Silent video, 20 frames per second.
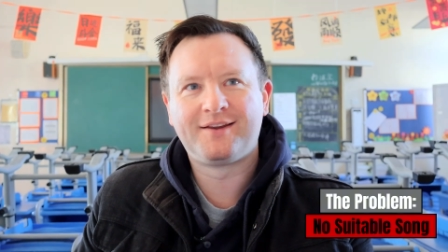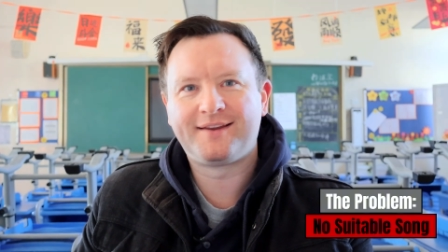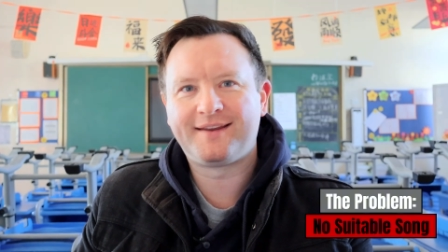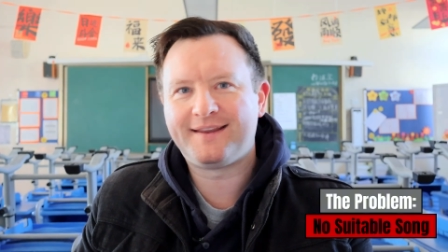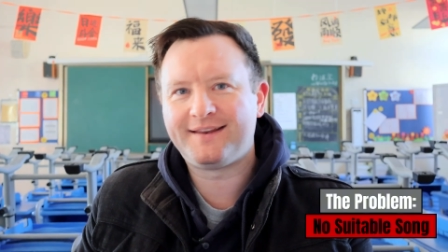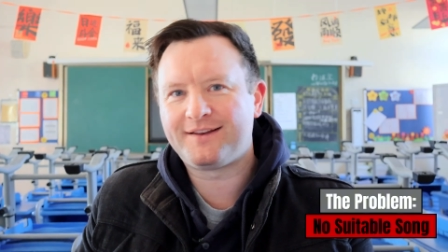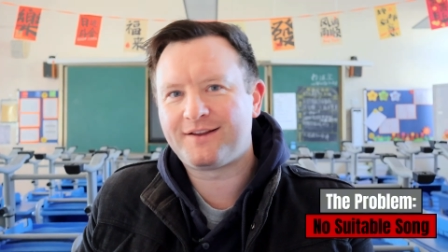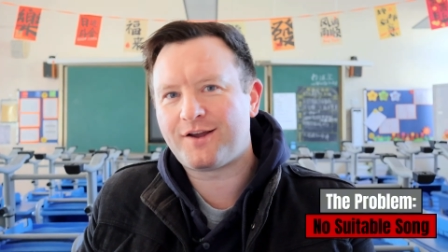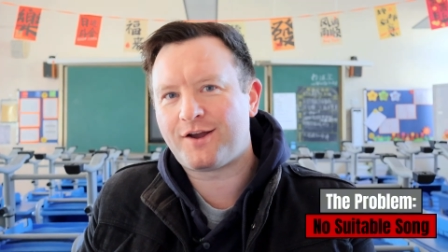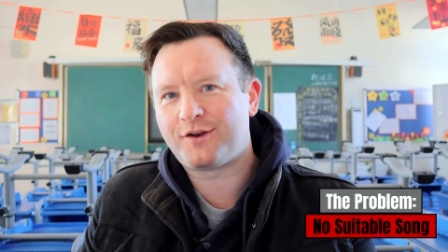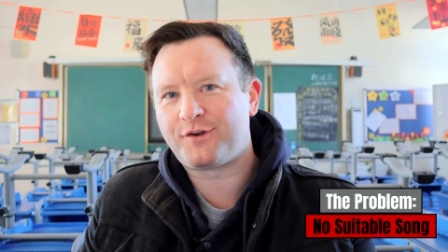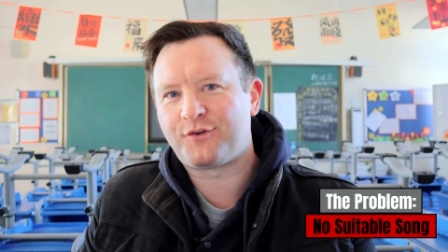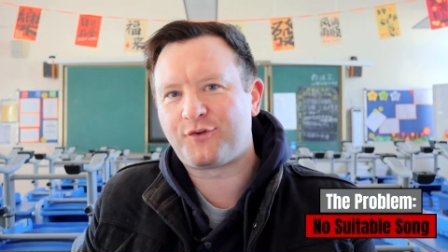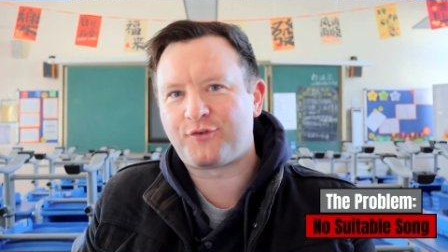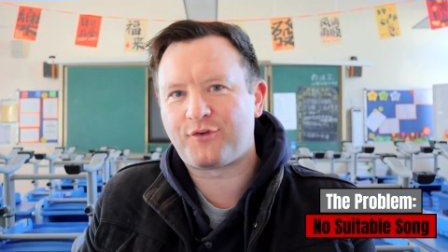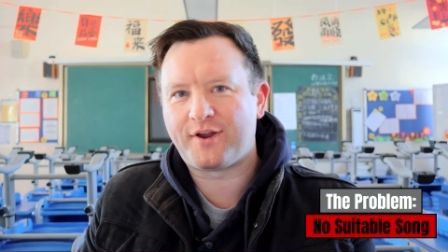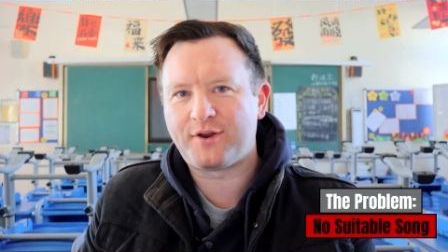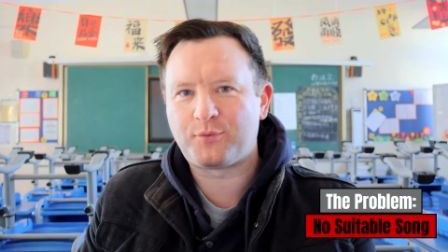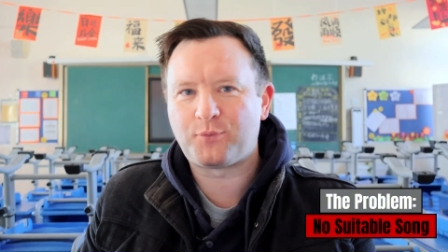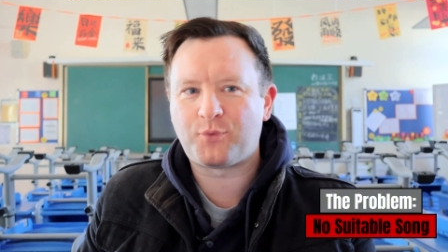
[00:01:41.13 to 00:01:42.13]
kindergarten,
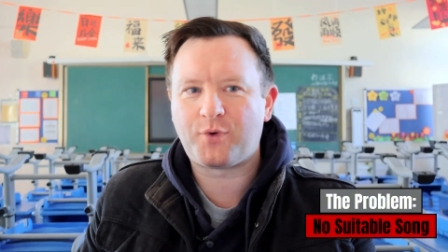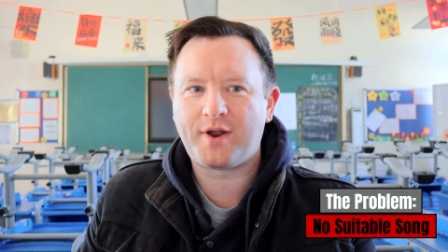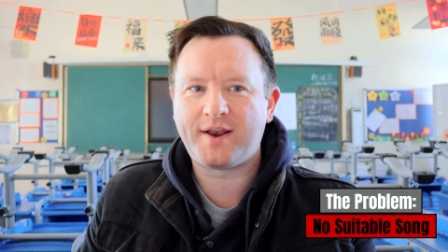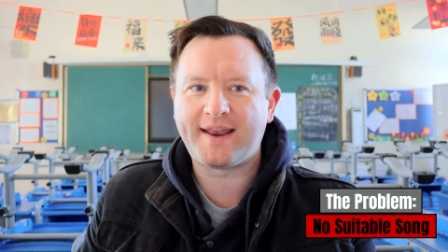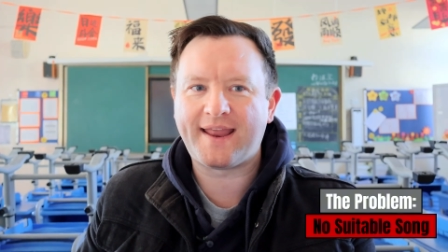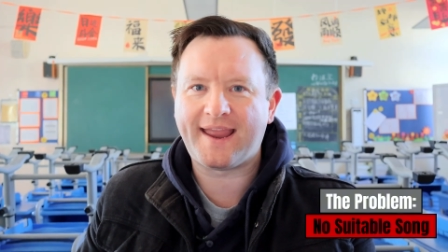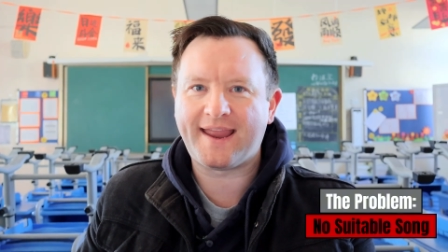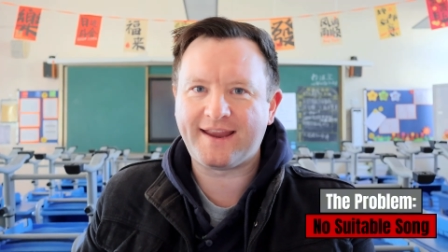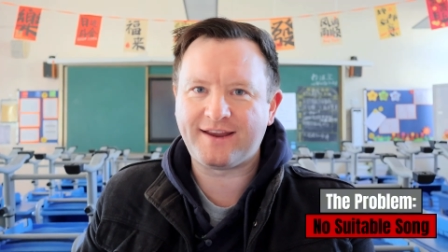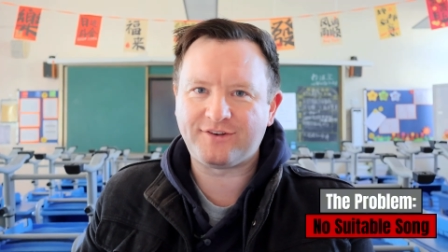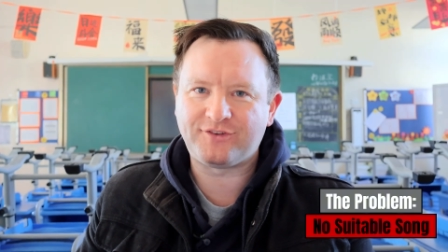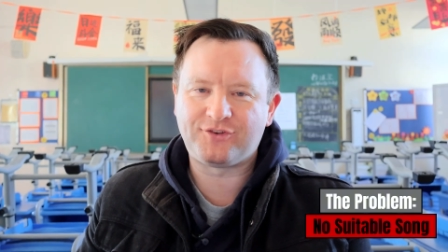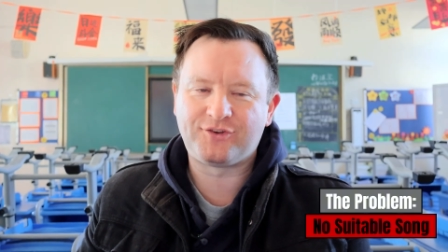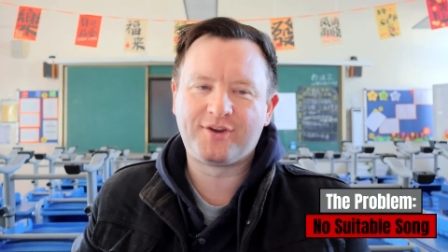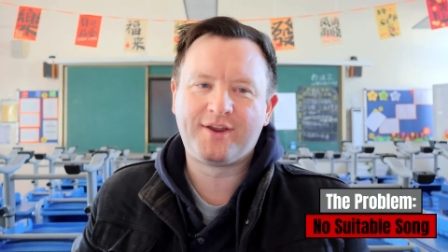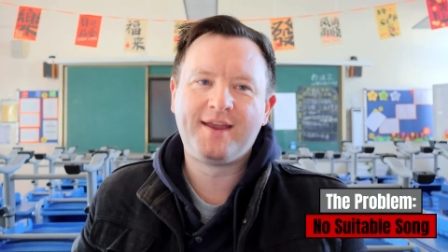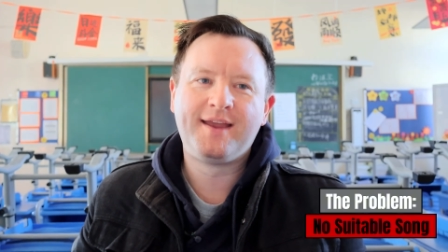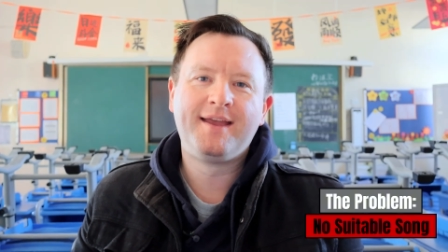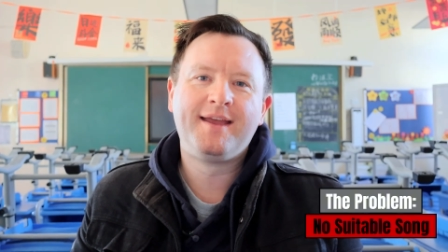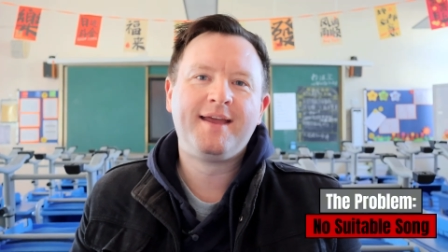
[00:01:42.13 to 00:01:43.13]
grade 1
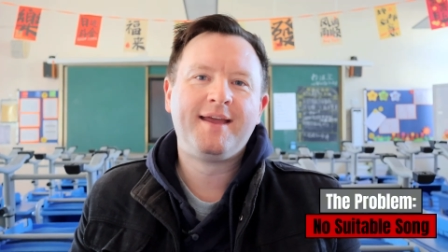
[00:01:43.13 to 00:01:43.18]
age.